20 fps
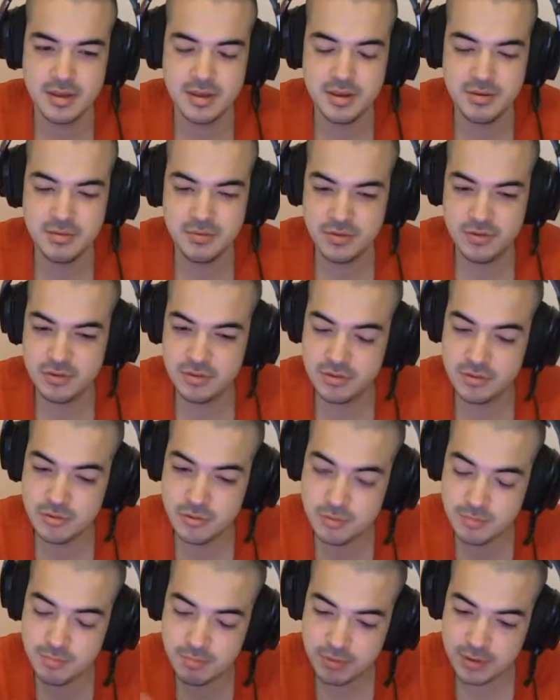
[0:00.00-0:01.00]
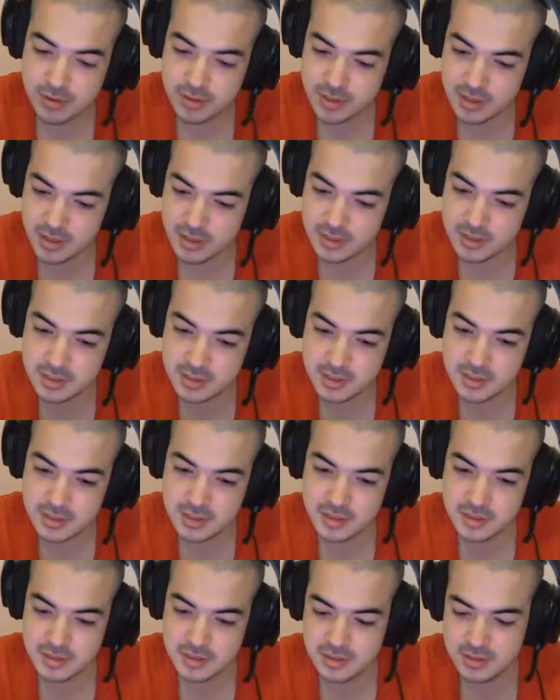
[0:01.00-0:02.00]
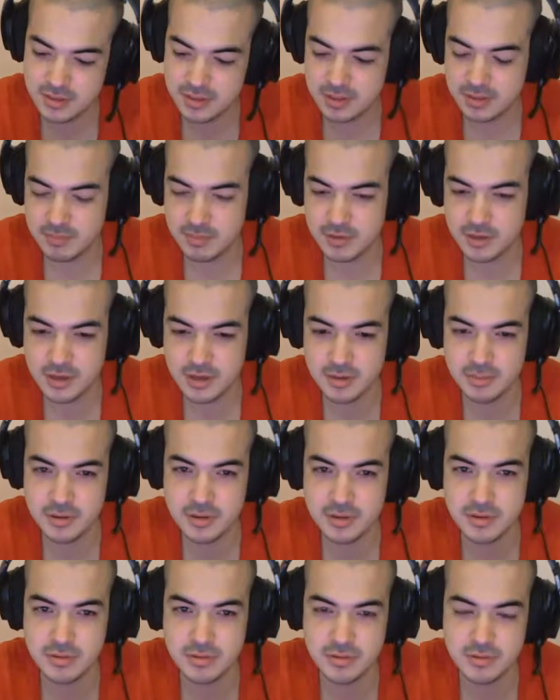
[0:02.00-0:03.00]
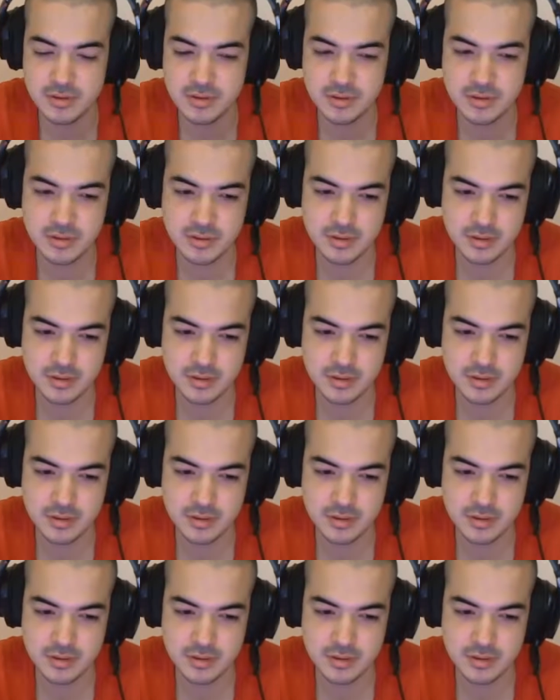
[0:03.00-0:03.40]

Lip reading: if you do put in some time into it,